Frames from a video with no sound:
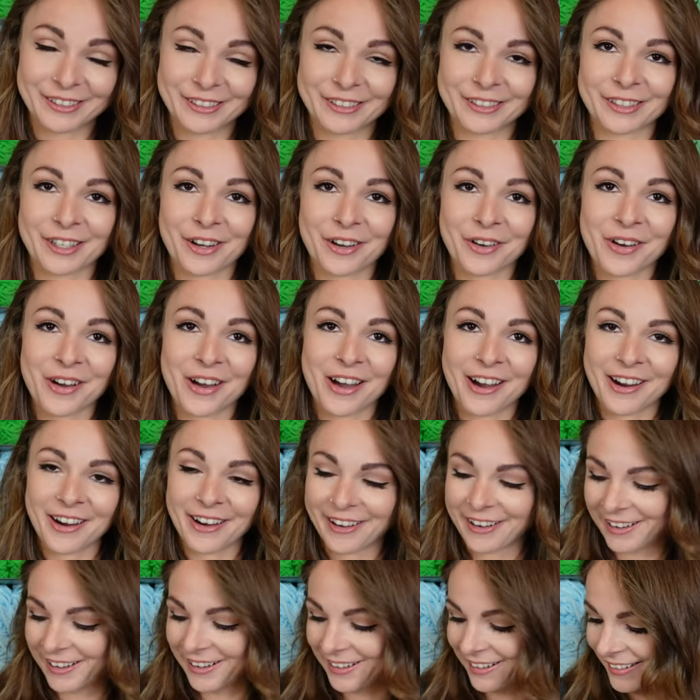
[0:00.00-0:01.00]
so
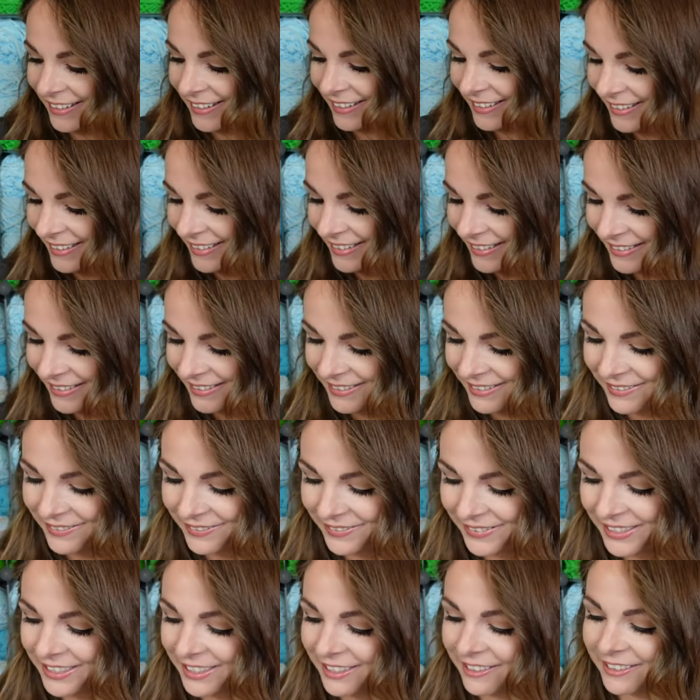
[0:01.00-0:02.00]
hard
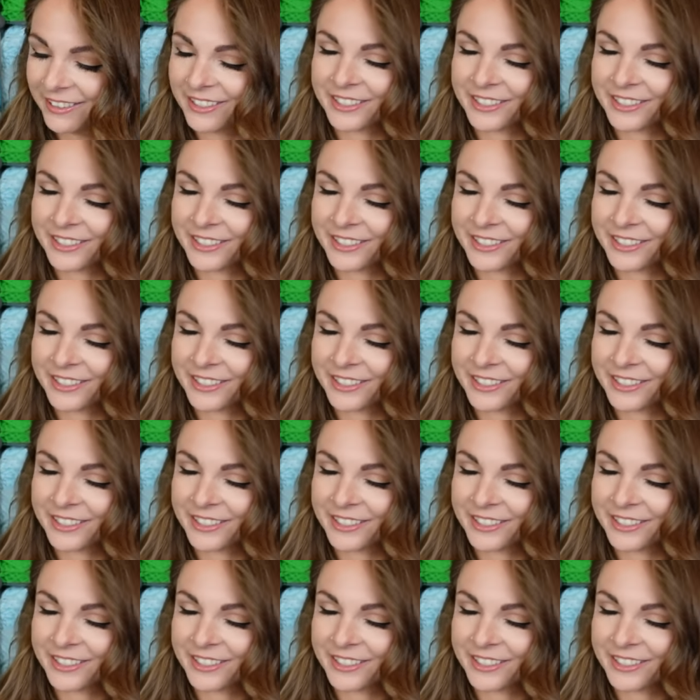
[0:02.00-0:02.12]
when you're